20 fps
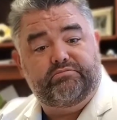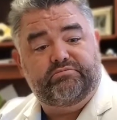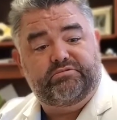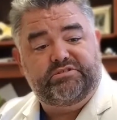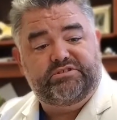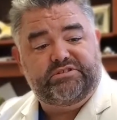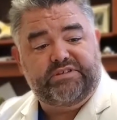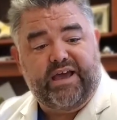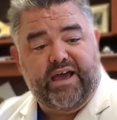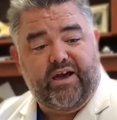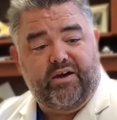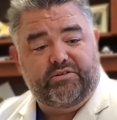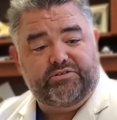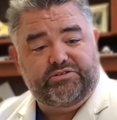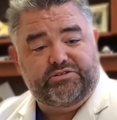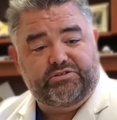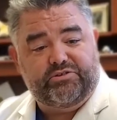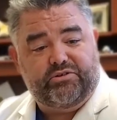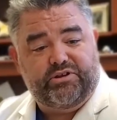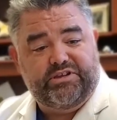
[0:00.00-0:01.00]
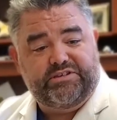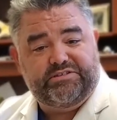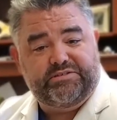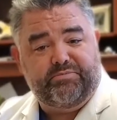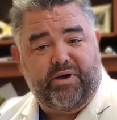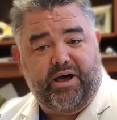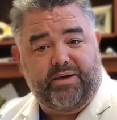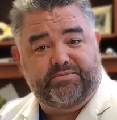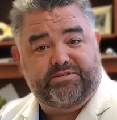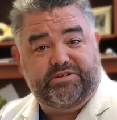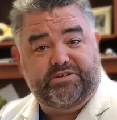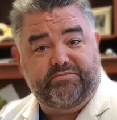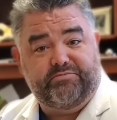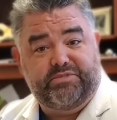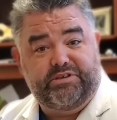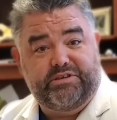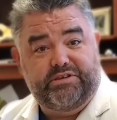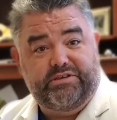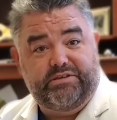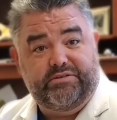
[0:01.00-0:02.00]
sounds and creaks and pops can
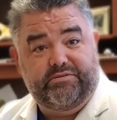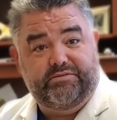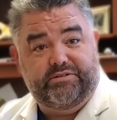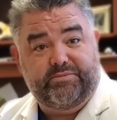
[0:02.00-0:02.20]
be